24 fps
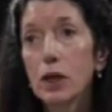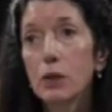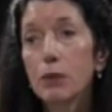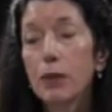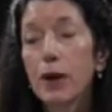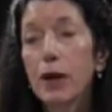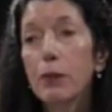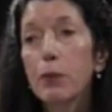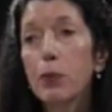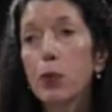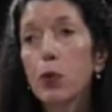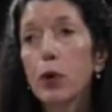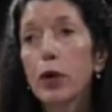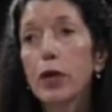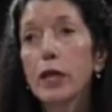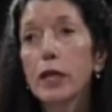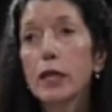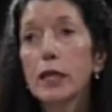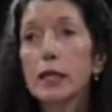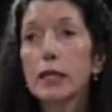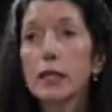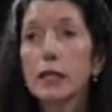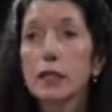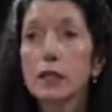My
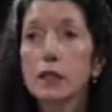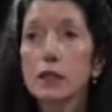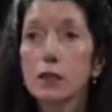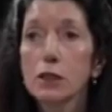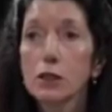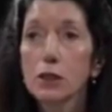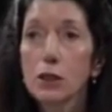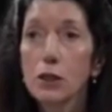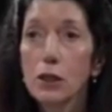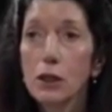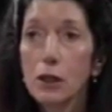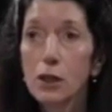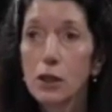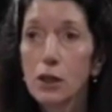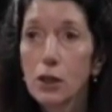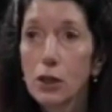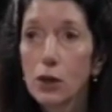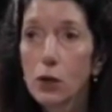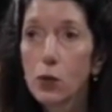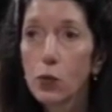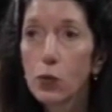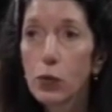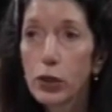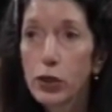point is,
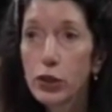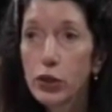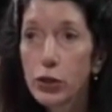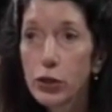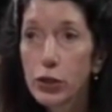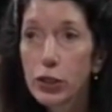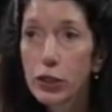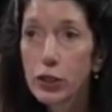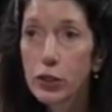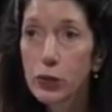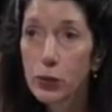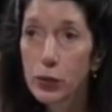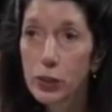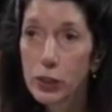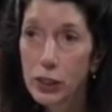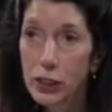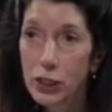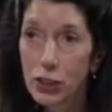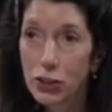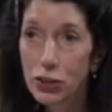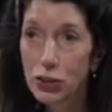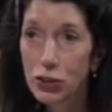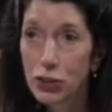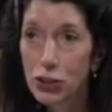when you're in a
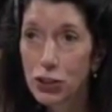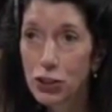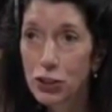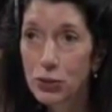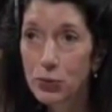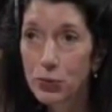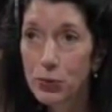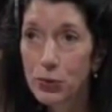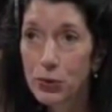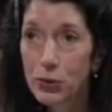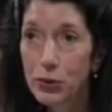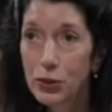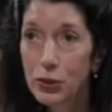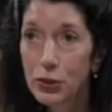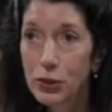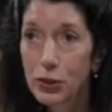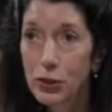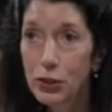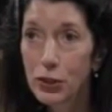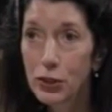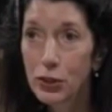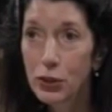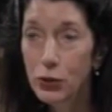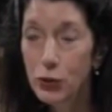relationship,
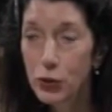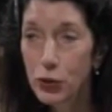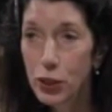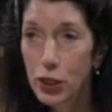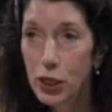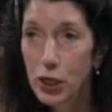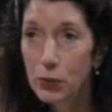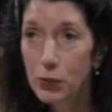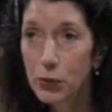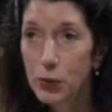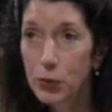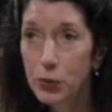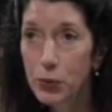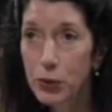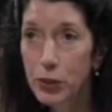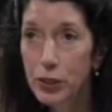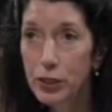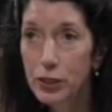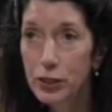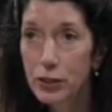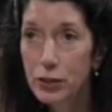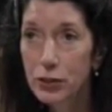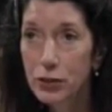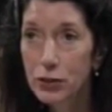you
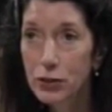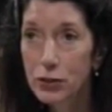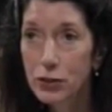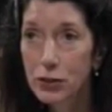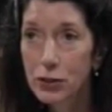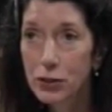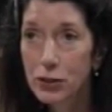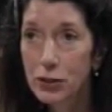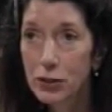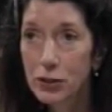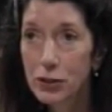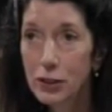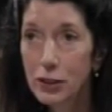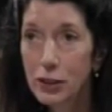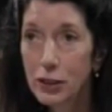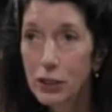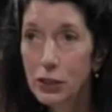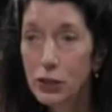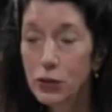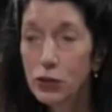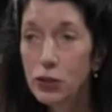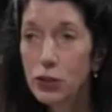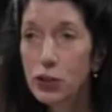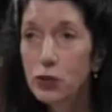compromise.
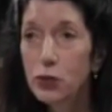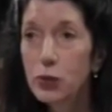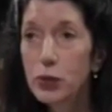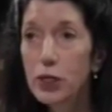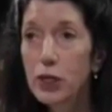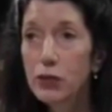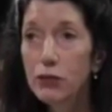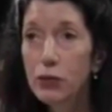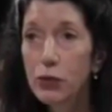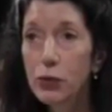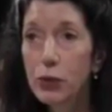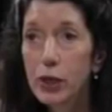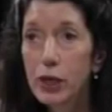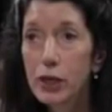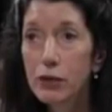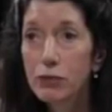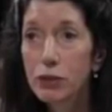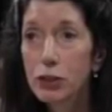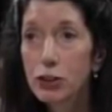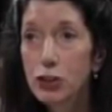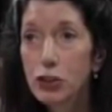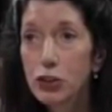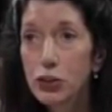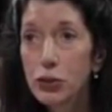You do whatever you have
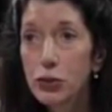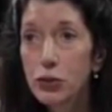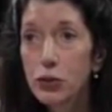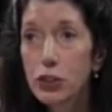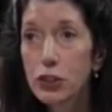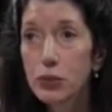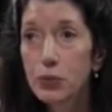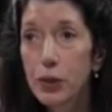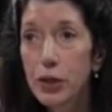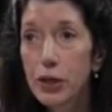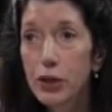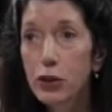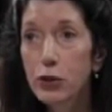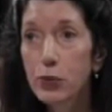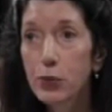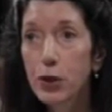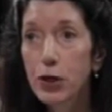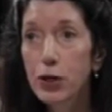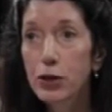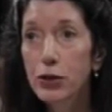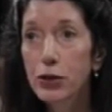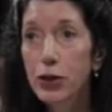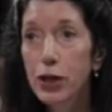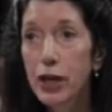to do to make your
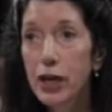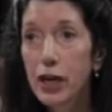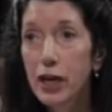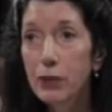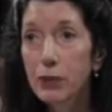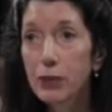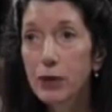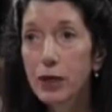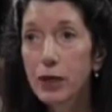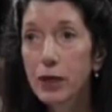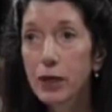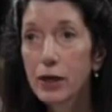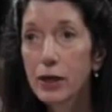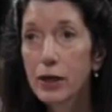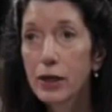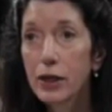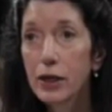partner happy.